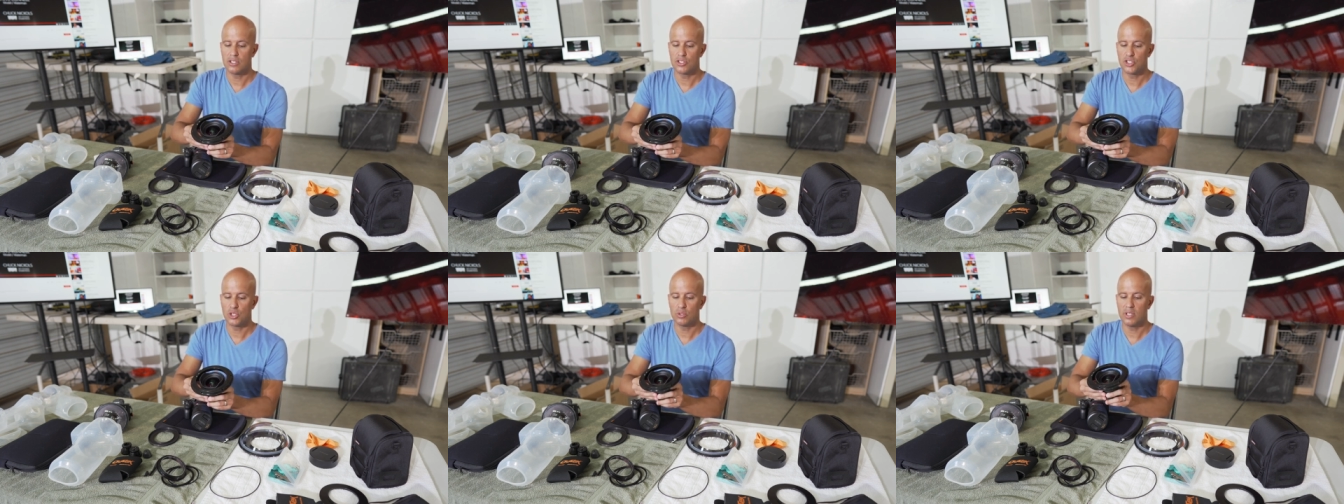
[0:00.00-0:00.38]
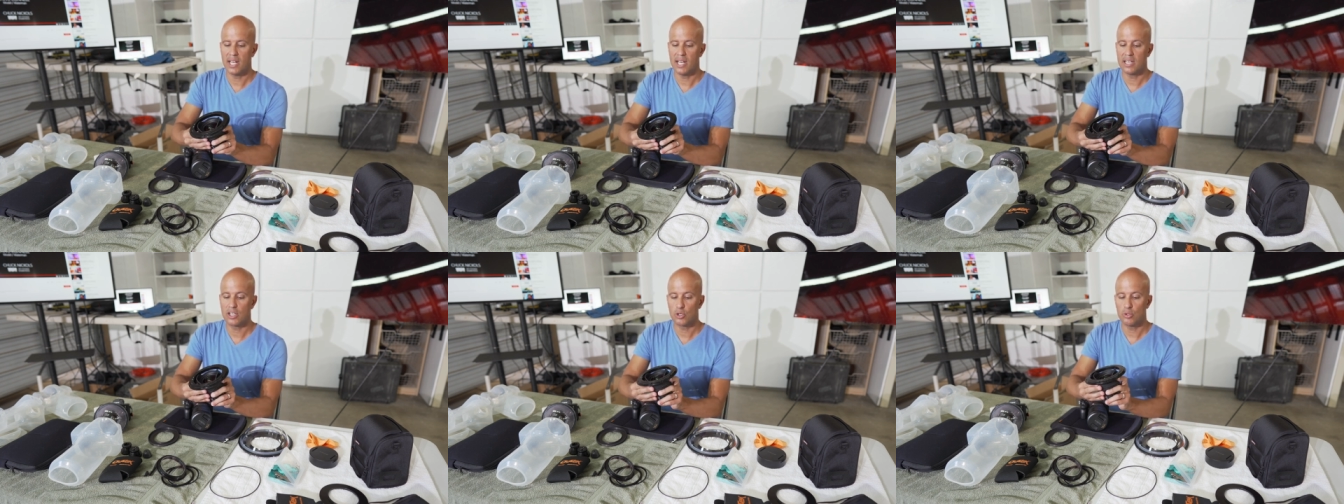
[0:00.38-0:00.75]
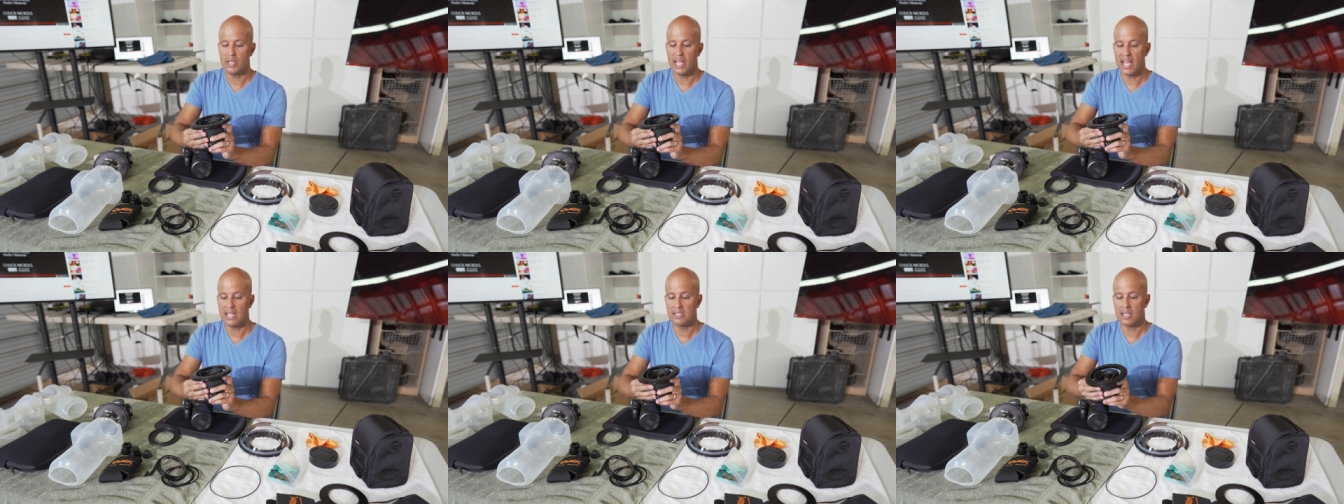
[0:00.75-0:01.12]
so that it
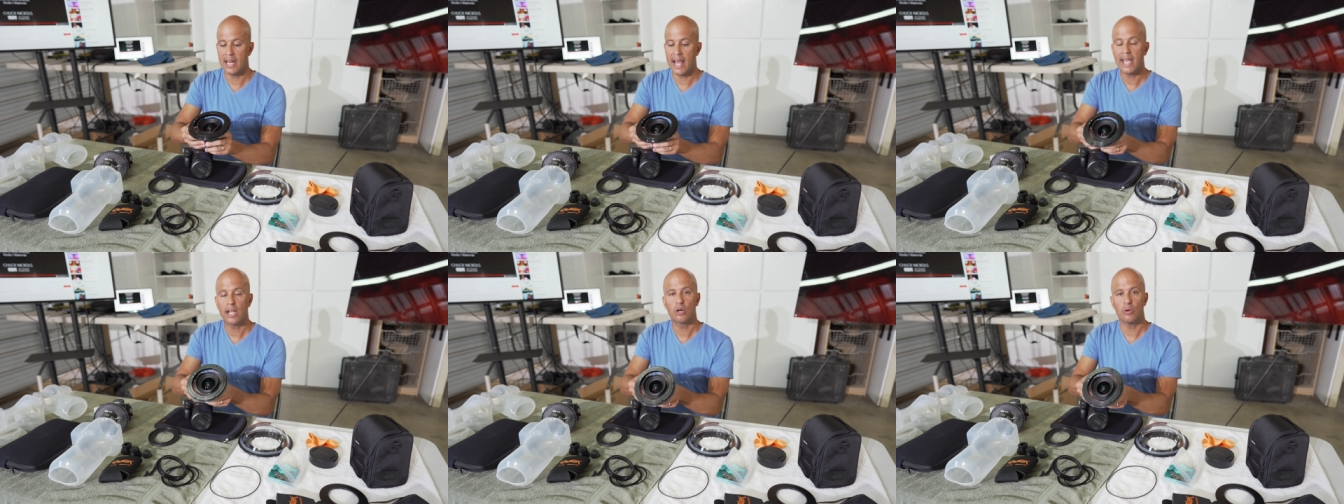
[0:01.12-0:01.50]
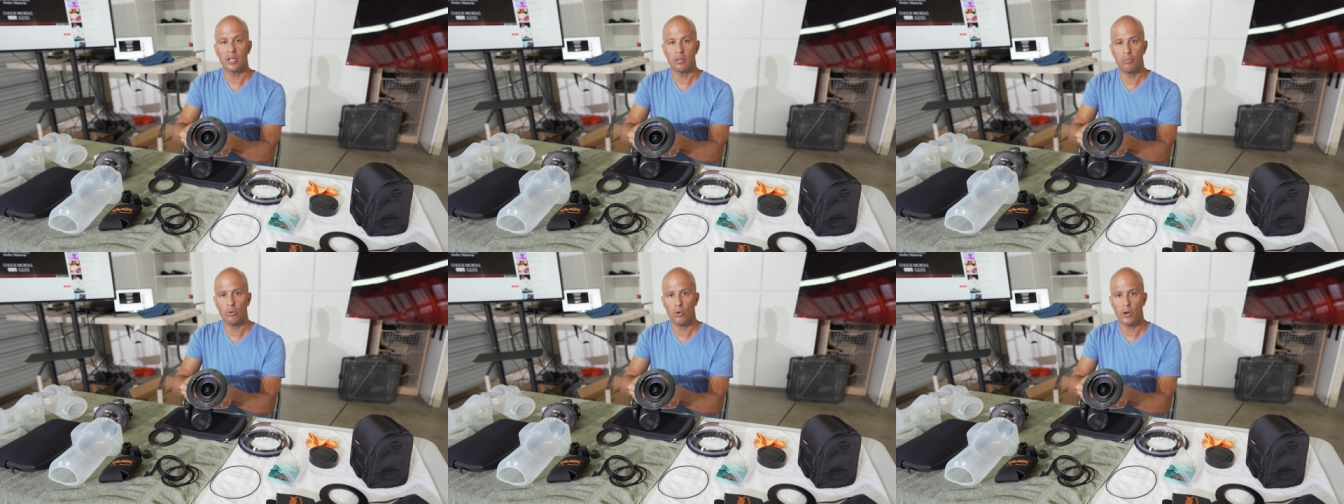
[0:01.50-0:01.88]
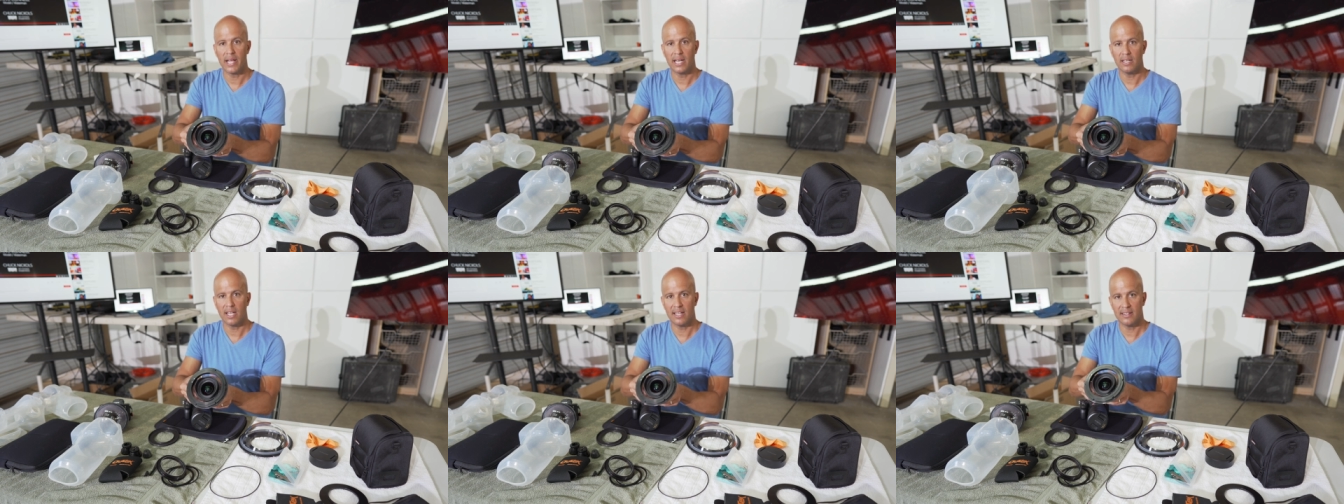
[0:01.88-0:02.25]
creates an anchoring
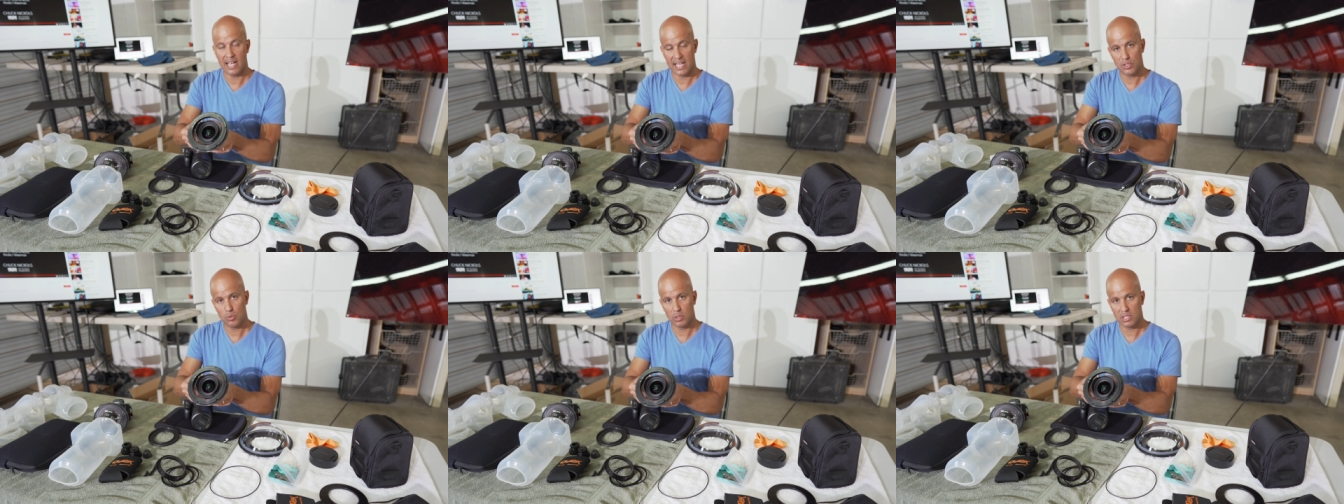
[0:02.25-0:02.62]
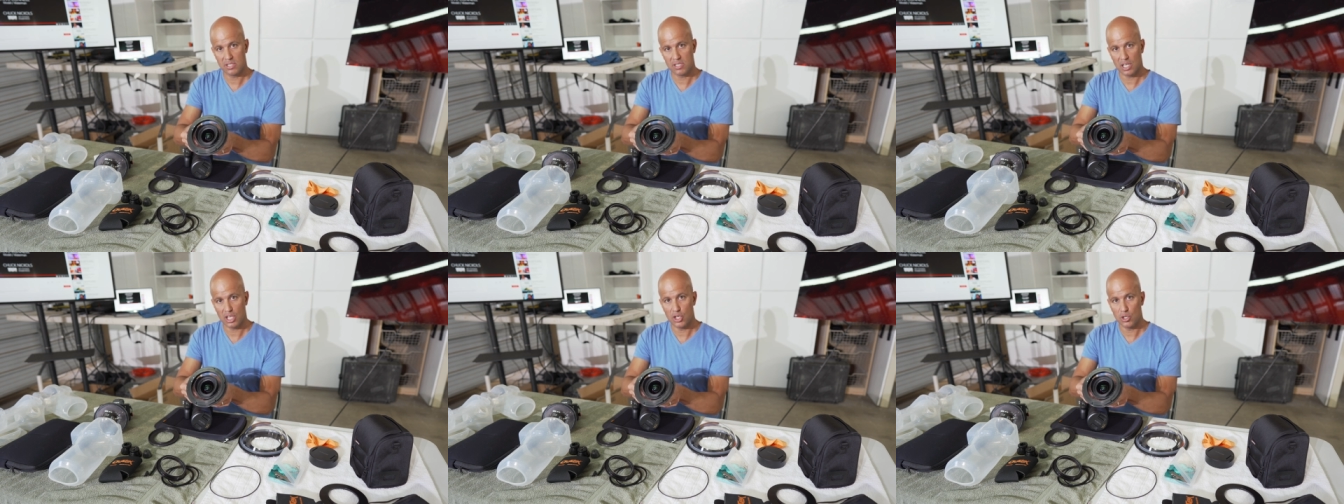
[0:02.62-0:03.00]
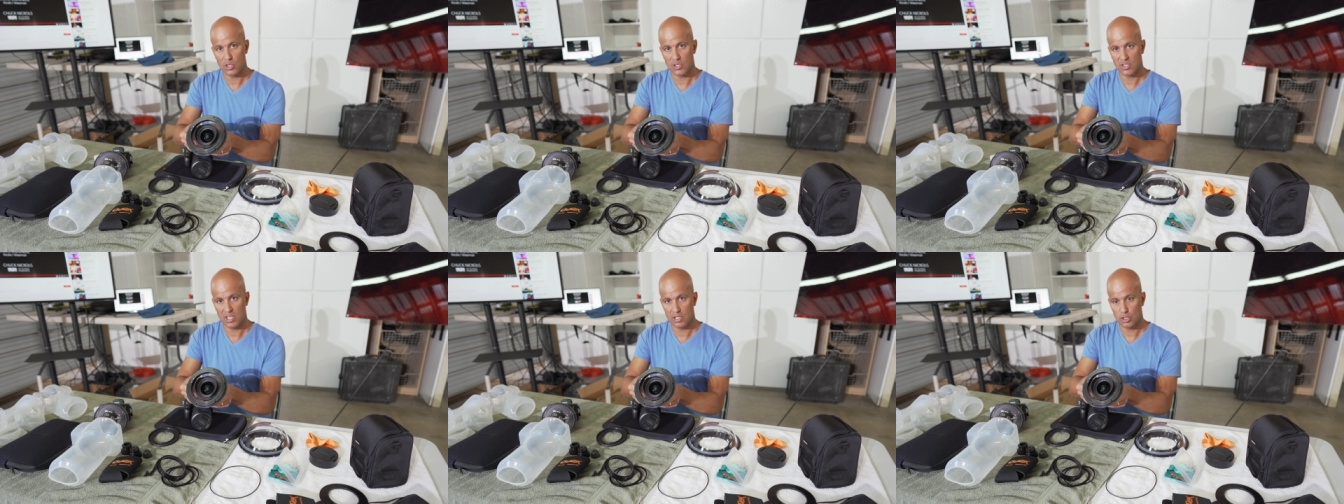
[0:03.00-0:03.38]
point and that's what
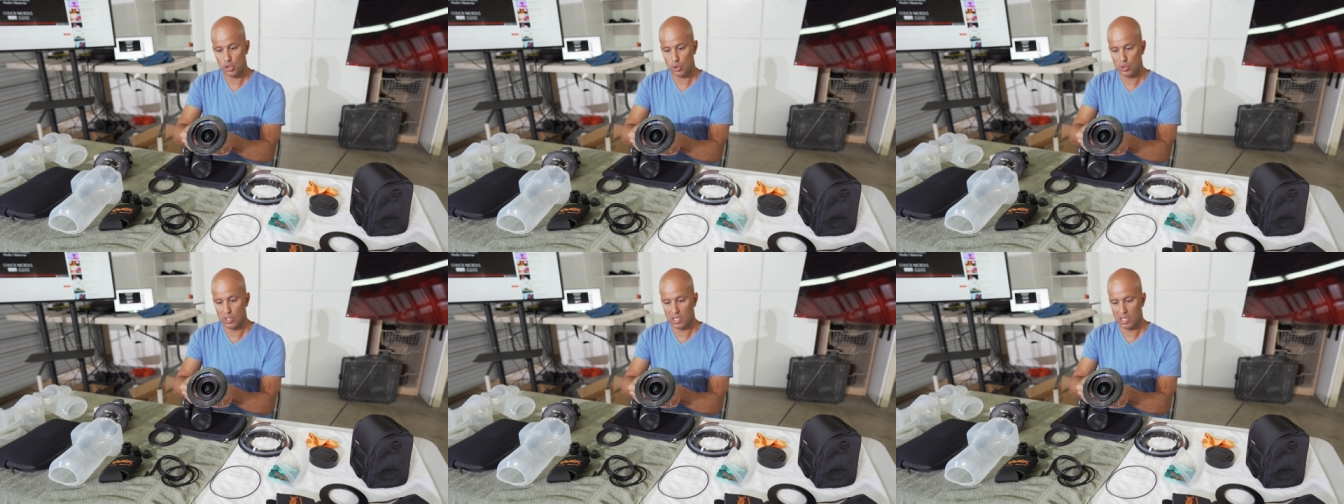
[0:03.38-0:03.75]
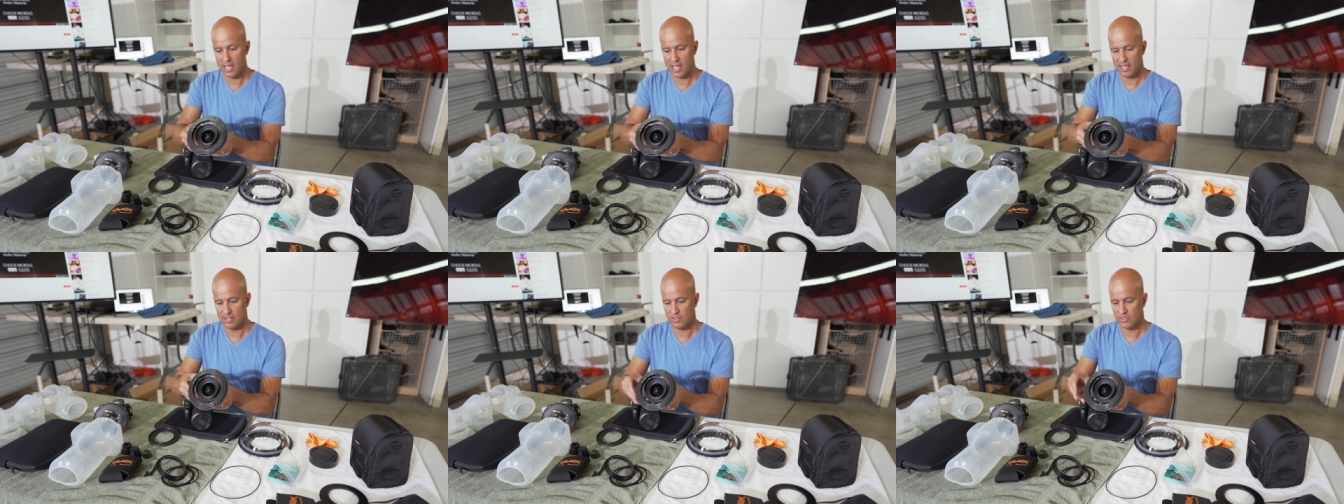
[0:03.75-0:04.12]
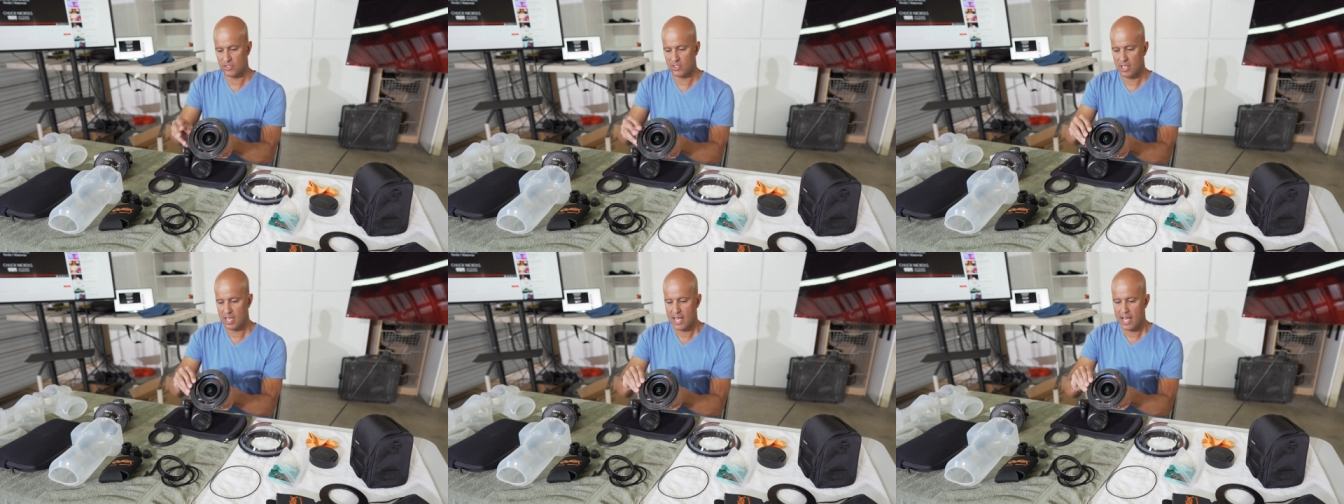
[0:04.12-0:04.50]
secures it to the lens.